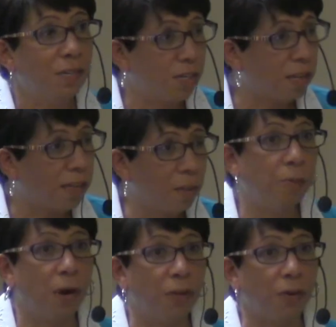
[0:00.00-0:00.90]
Just like the
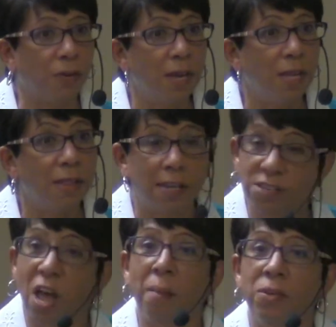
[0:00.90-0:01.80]
brothers, they
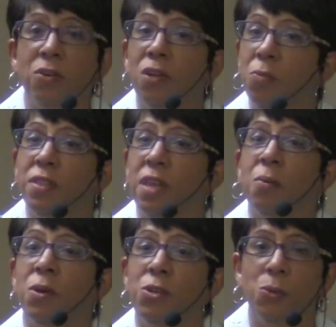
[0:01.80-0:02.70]
stopped doing what they
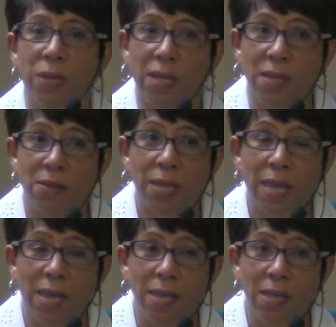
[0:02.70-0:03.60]
were doing.
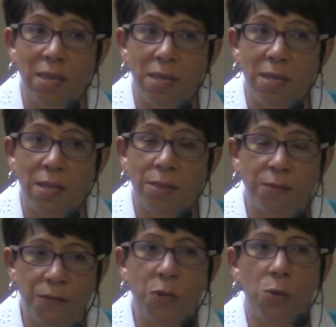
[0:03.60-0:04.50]

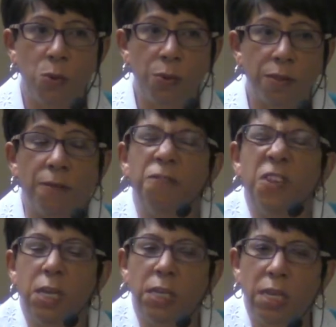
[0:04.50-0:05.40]
The view, the
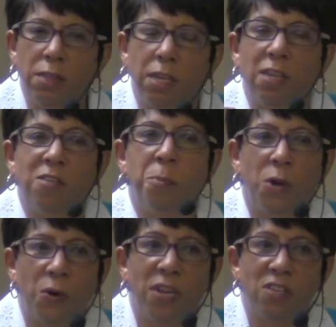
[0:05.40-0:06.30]
feeling, the
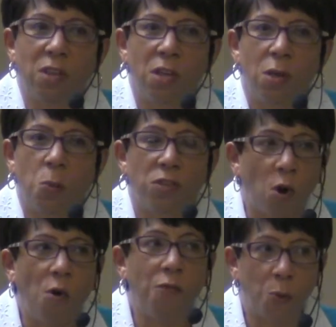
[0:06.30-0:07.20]
experience was
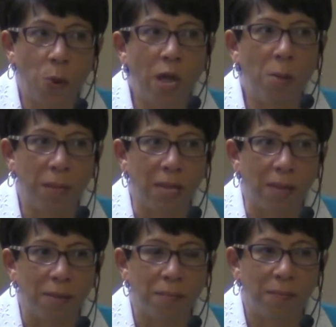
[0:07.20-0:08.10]
overwhelming.
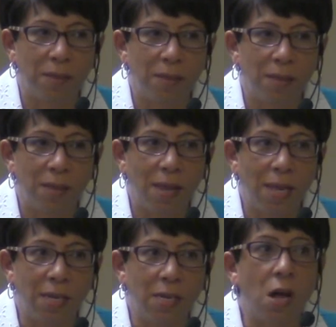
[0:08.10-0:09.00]

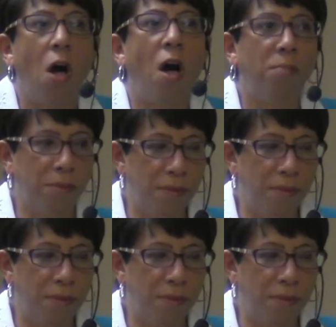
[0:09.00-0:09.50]
and it calmed